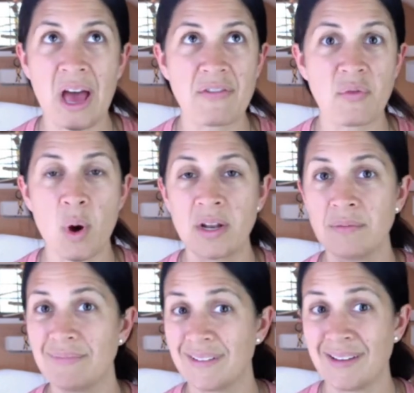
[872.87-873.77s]
half of
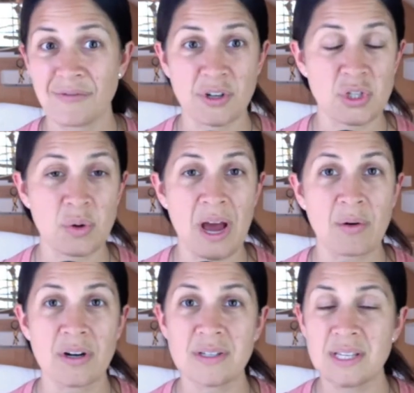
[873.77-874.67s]
one for two
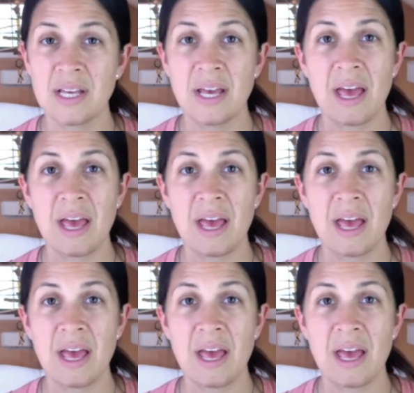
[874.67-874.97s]
hours,